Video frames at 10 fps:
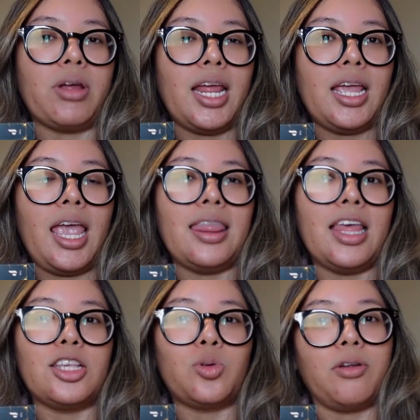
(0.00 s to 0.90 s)
reading in
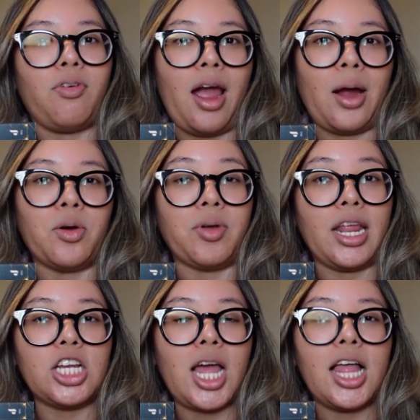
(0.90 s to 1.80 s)
this 24-hour
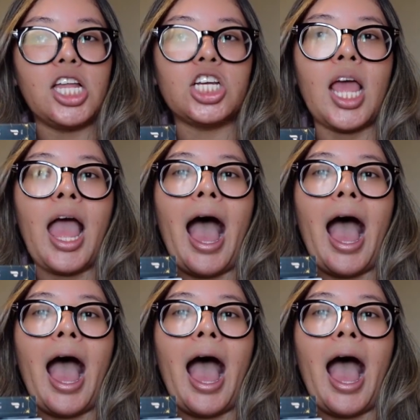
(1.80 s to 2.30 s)
reading challenge.